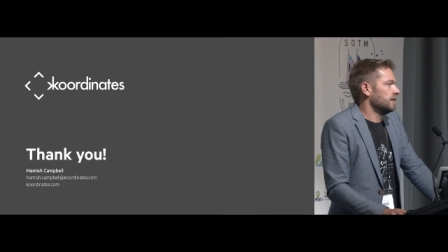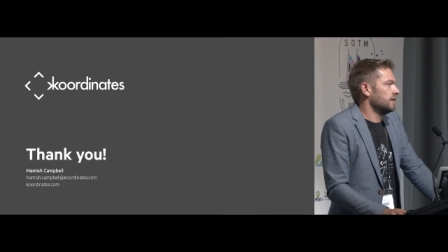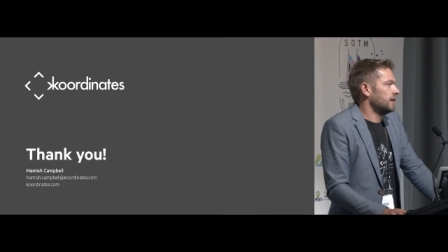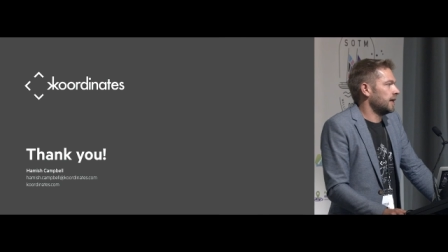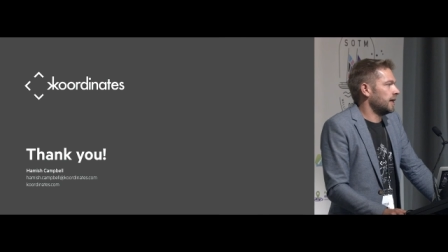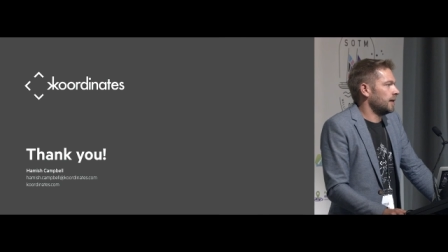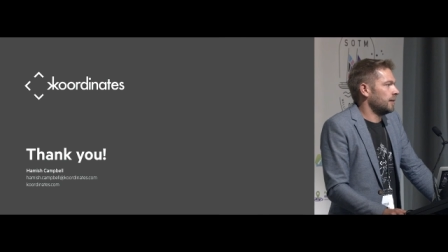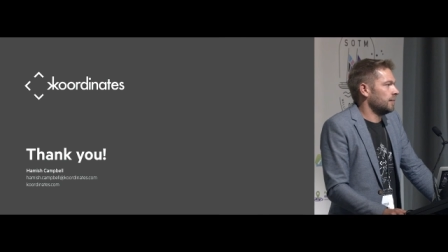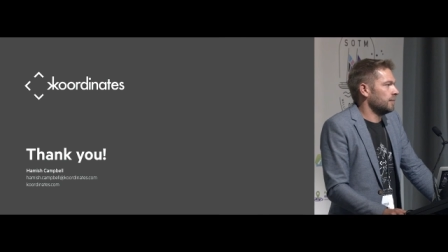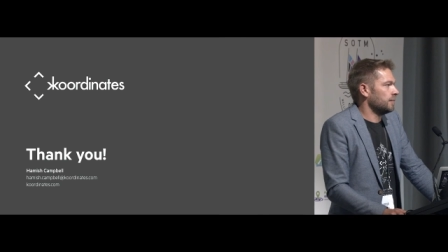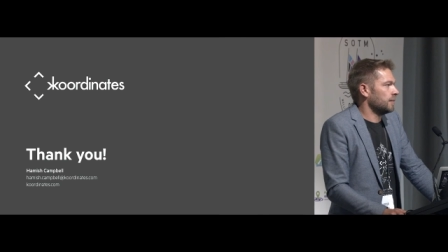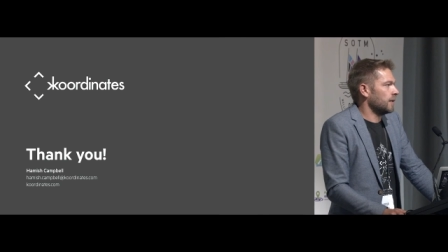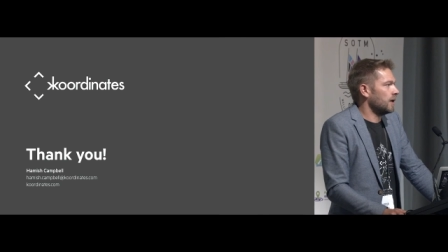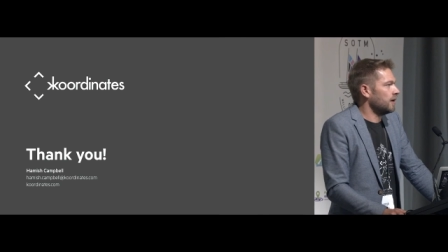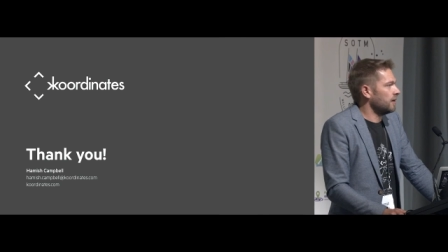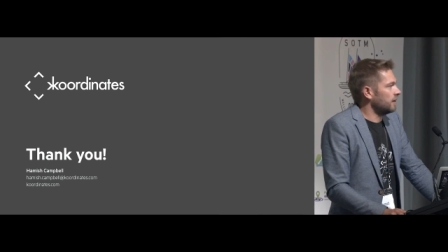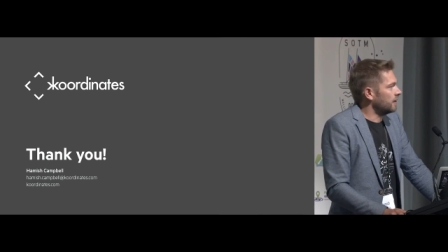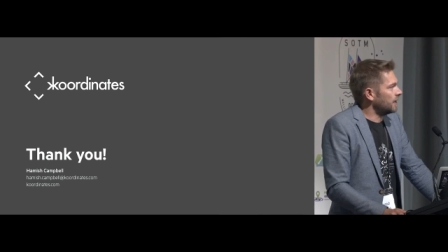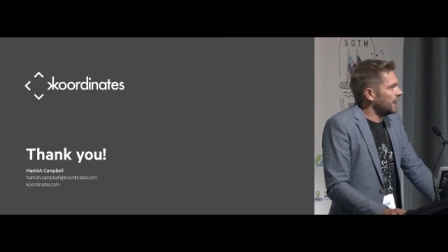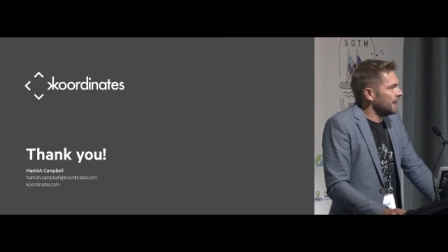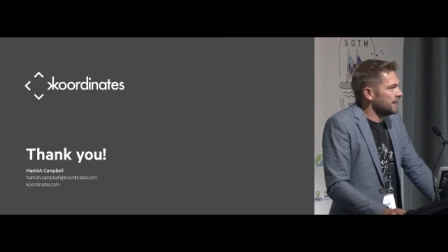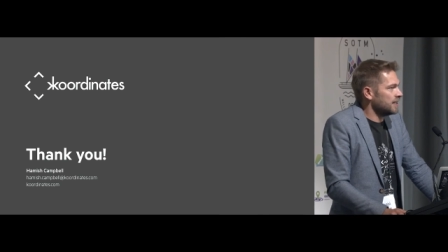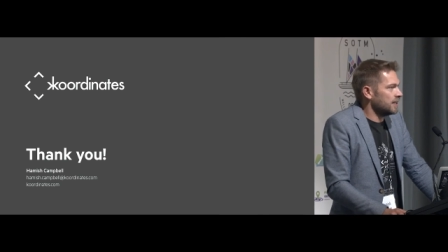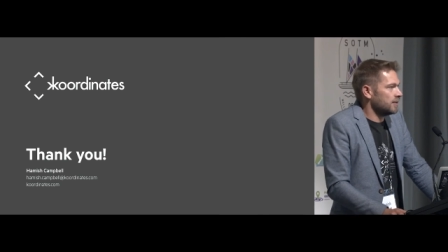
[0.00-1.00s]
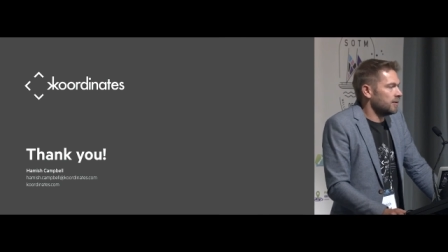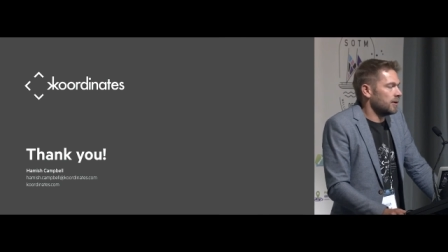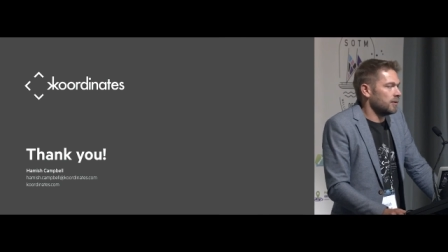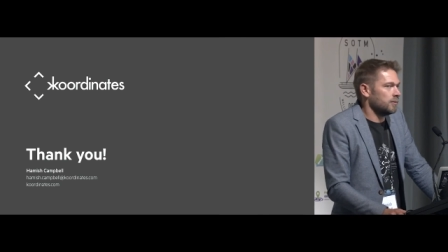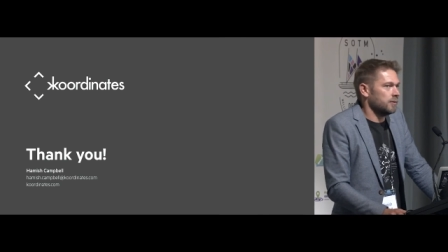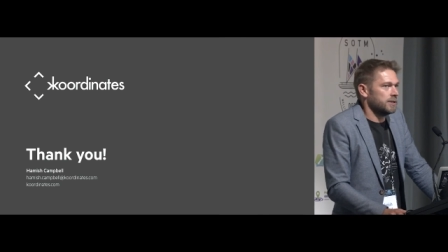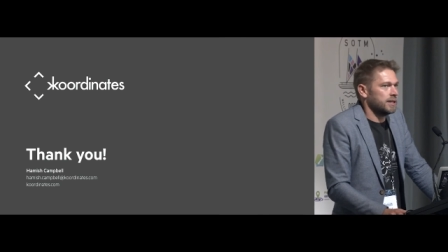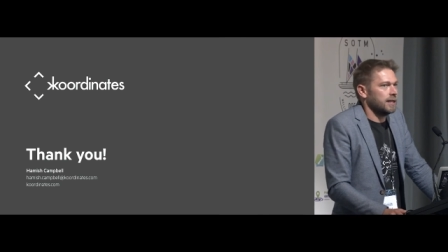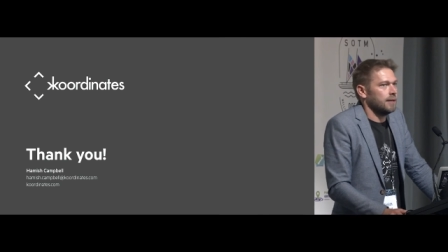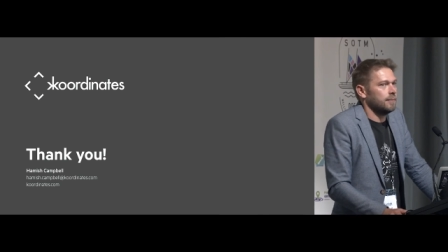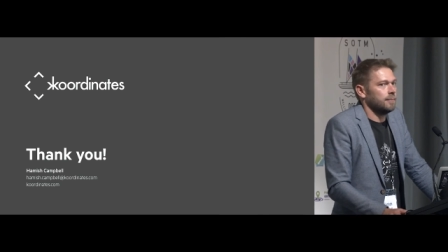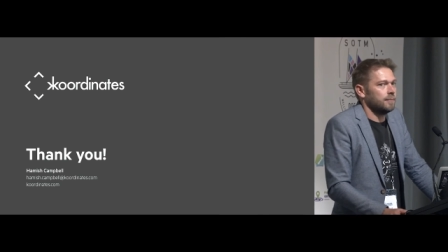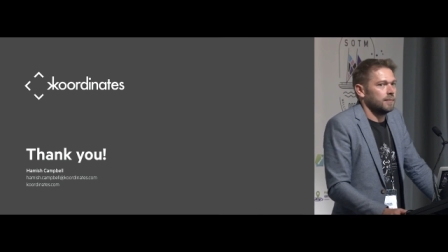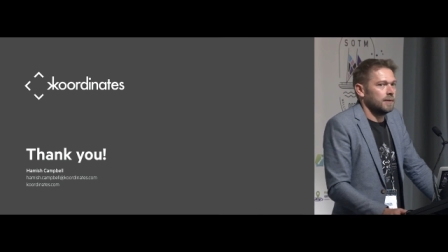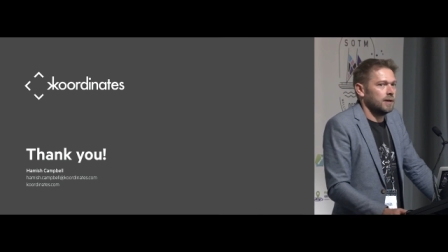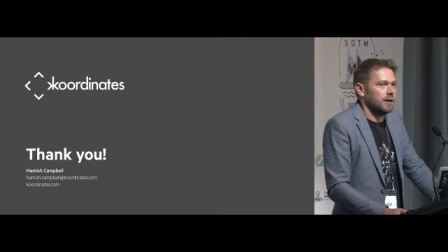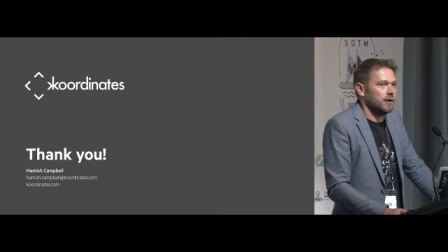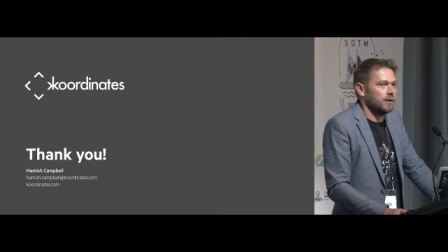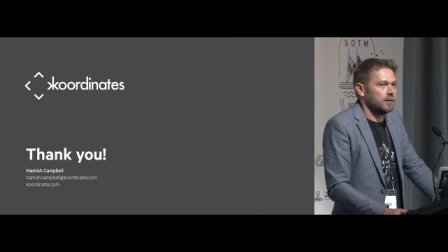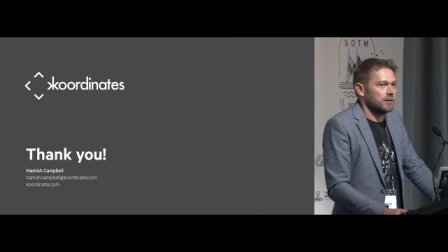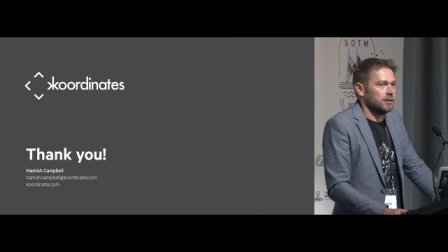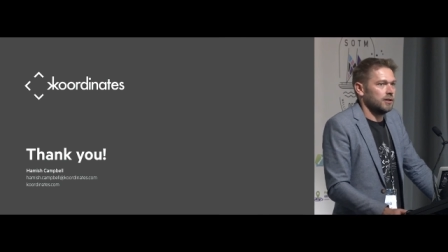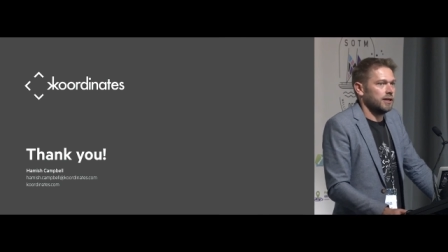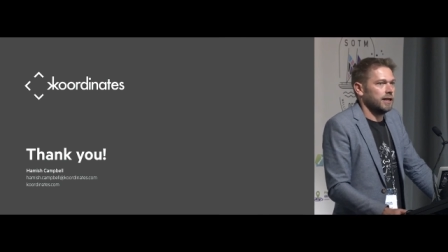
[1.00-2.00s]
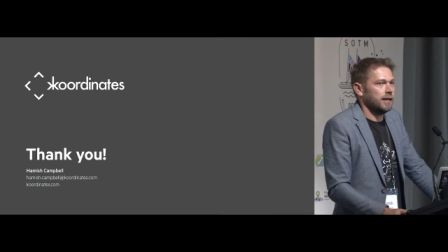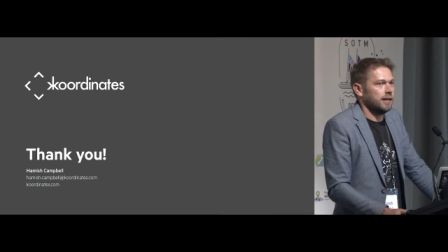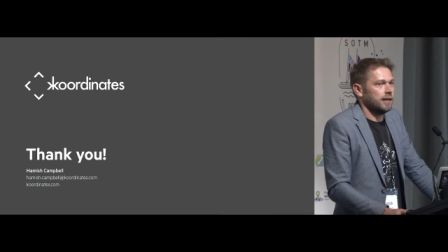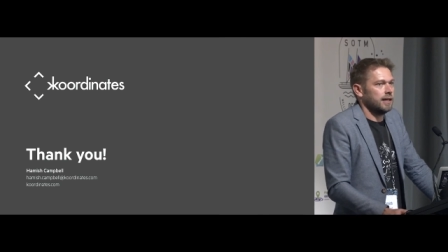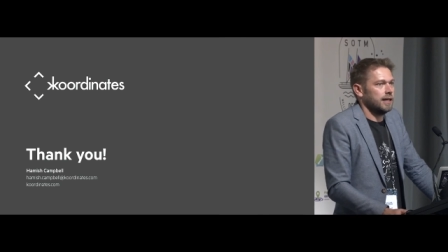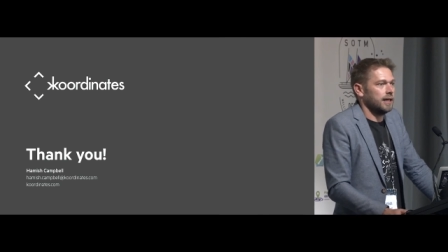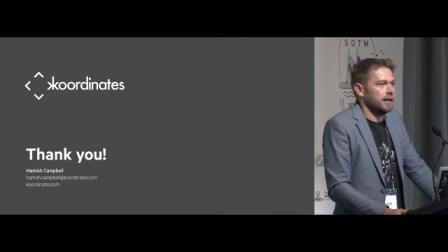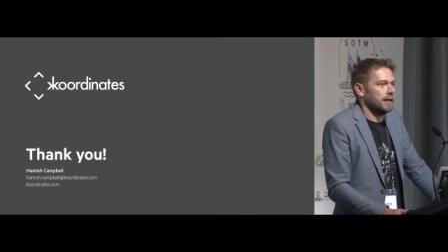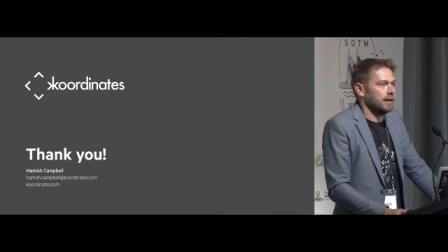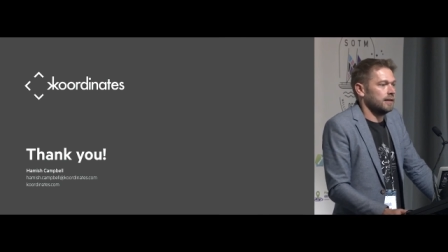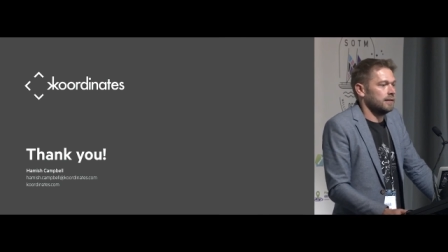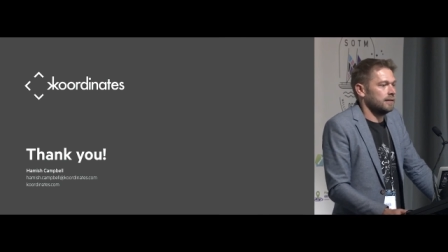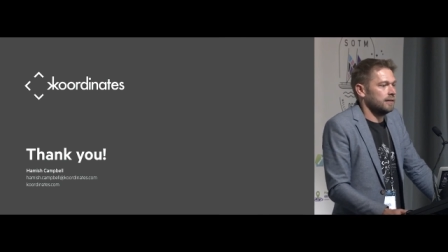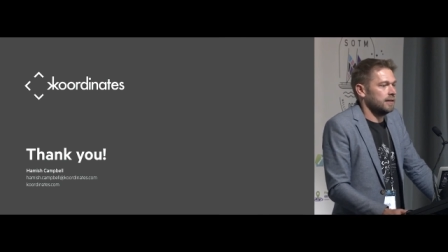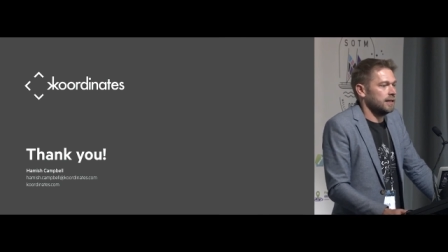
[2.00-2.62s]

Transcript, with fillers: um, oh, a classic one was um, you know, I was looking at the uh,